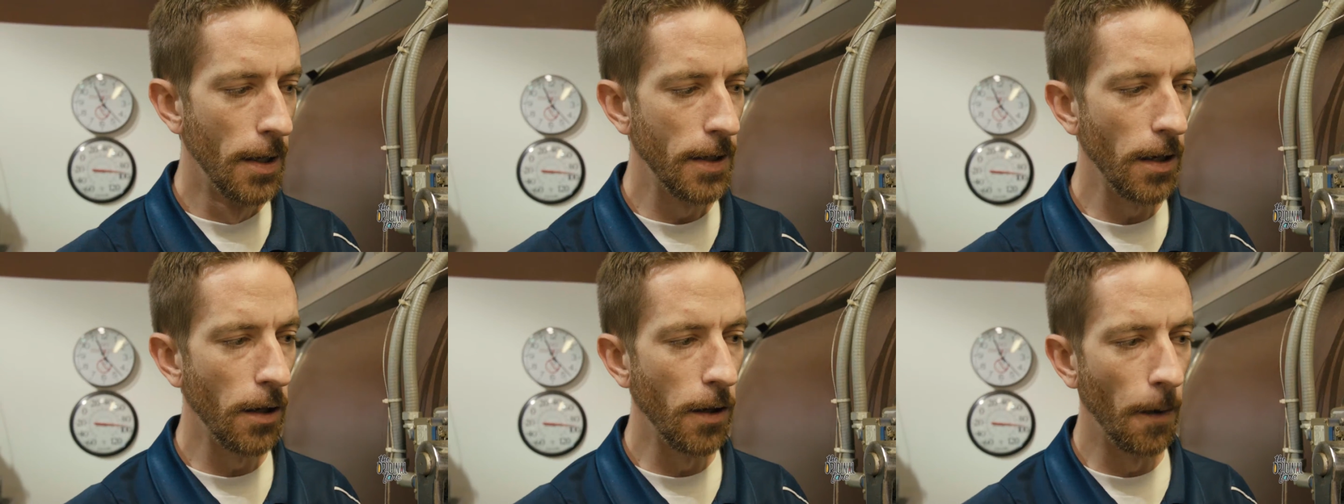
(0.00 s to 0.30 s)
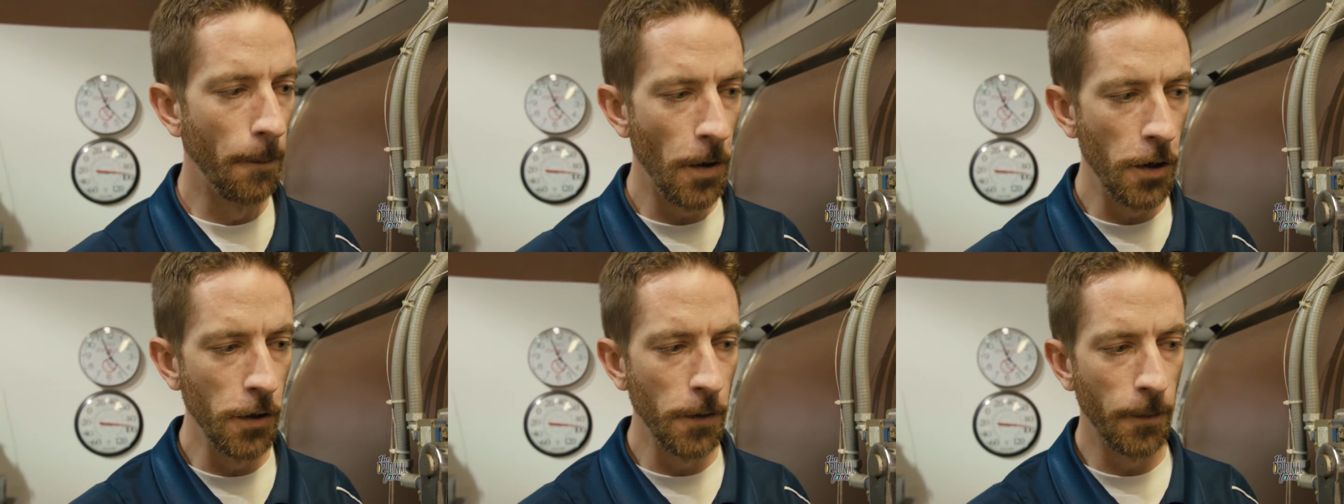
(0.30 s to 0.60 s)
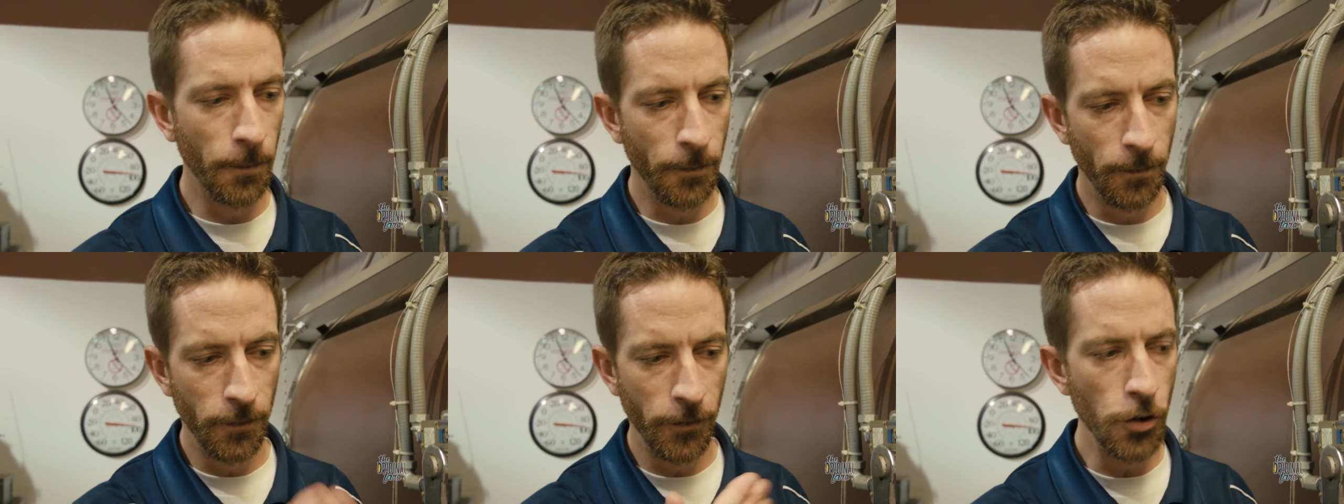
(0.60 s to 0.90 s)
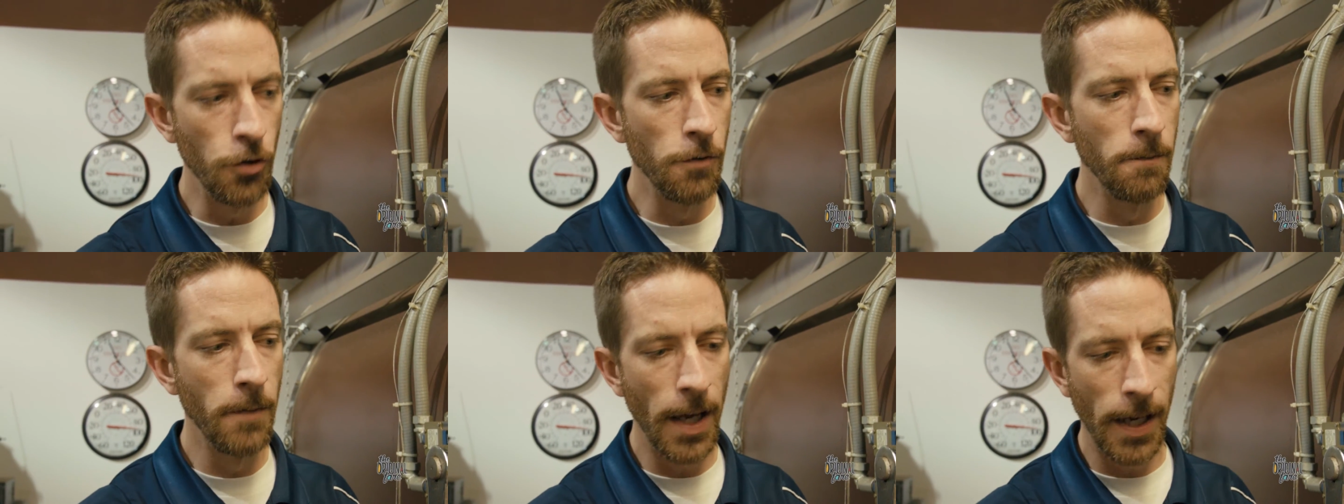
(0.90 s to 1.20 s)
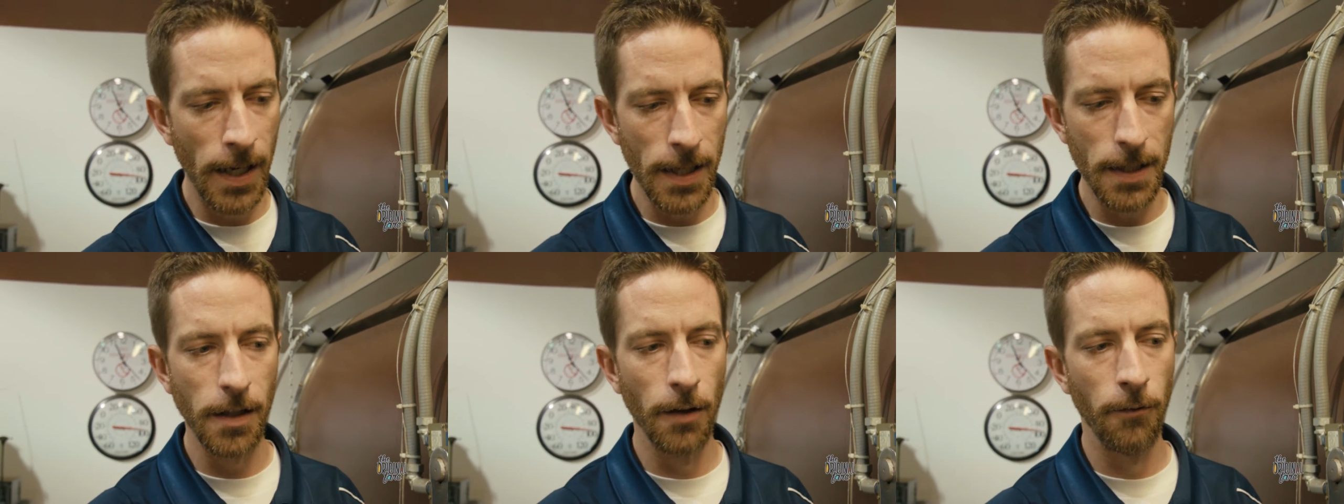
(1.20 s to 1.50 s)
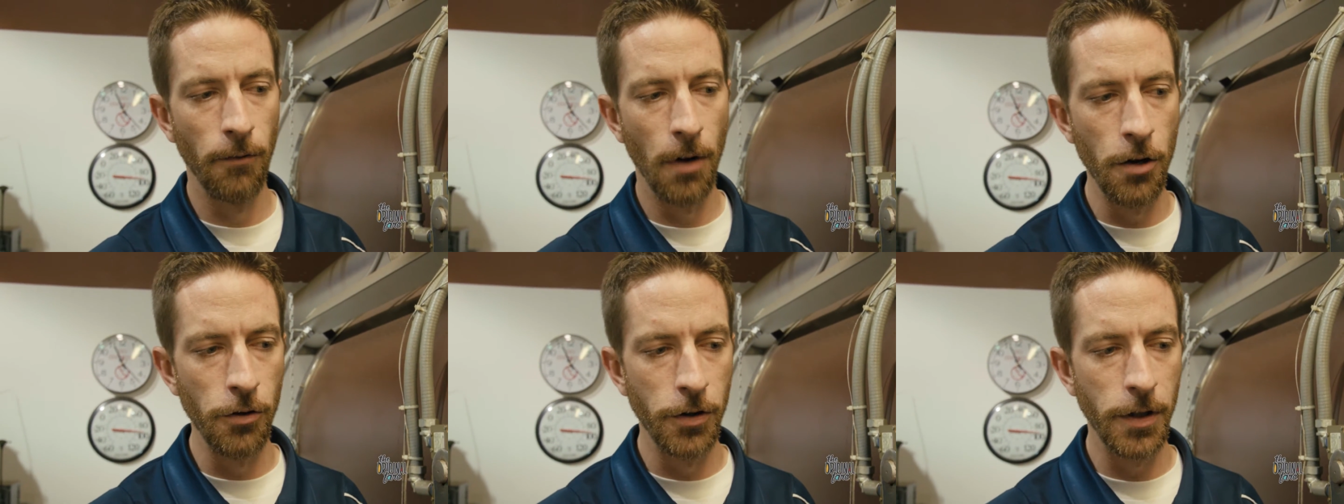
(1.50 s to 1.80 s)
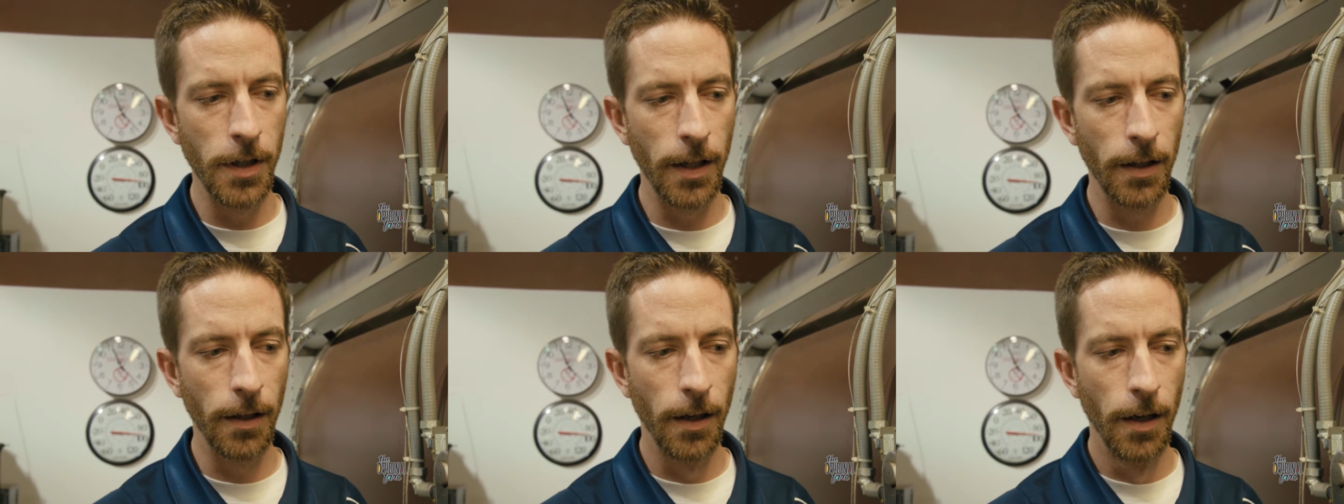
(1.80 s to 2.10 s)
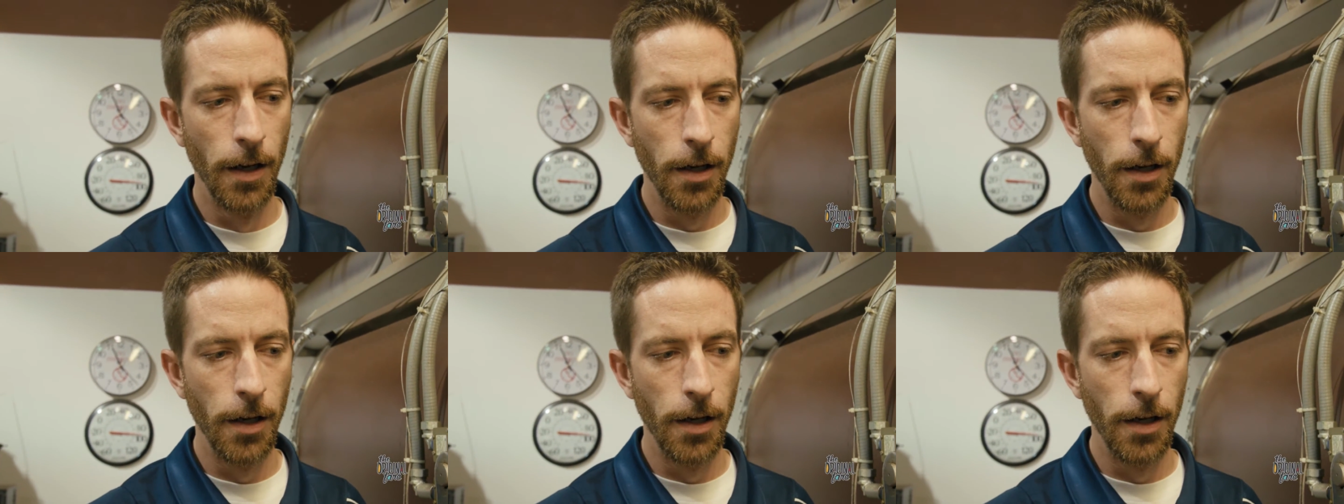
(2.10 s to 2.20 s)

So the first few minutes of roasting,